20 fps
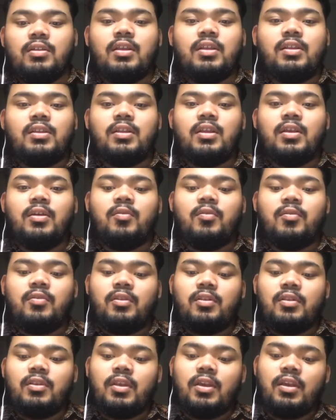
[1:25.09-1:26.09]
then
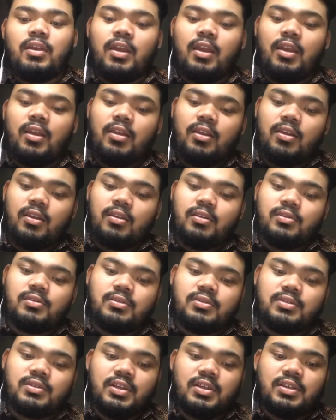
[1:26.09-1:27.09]
they can
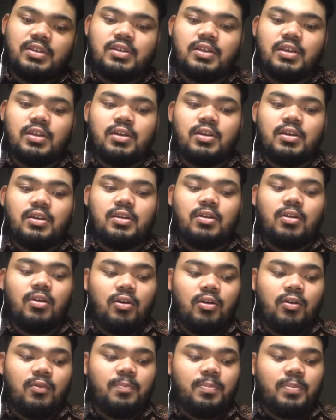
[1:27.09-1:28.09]
change the
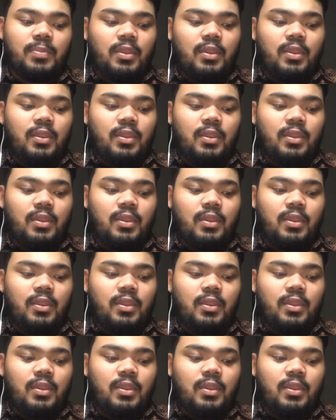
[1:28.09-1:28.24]
law.